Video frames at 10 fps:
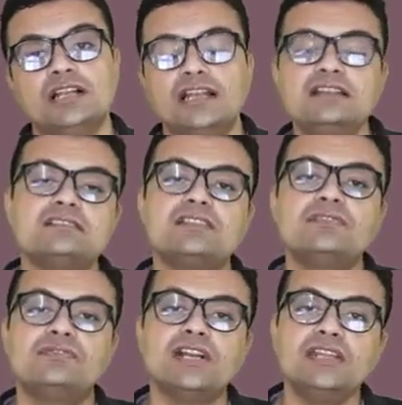Let us
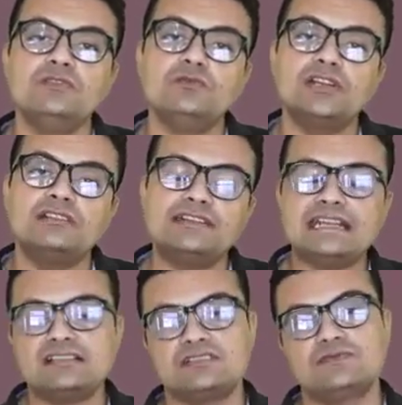define one
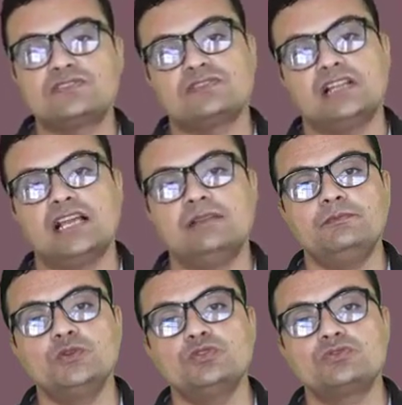test which will
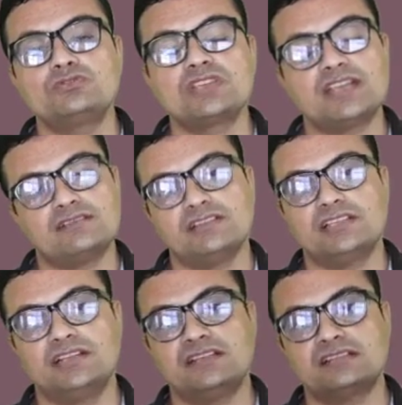help you to check
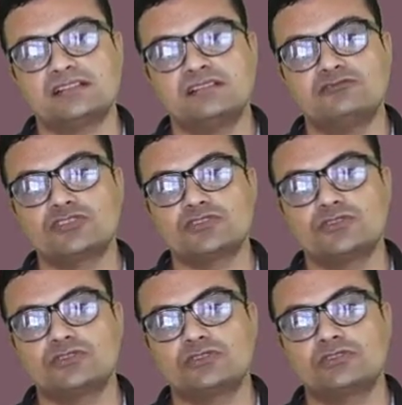whether it is
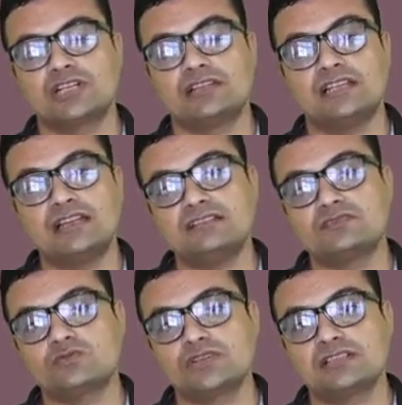convergent or not, and that is
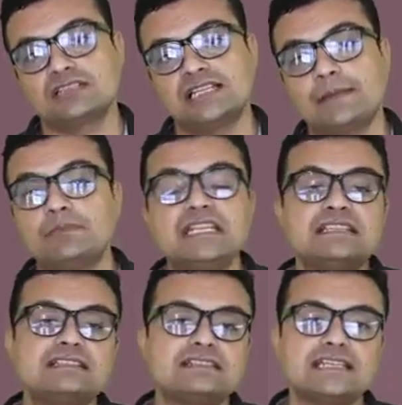known as
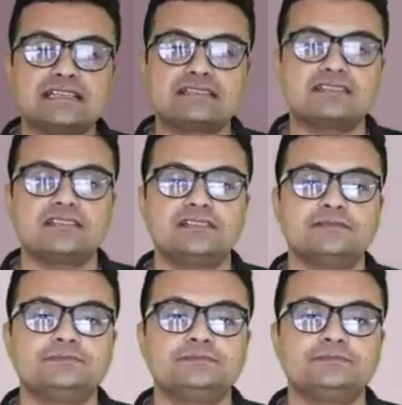Leibnitz test.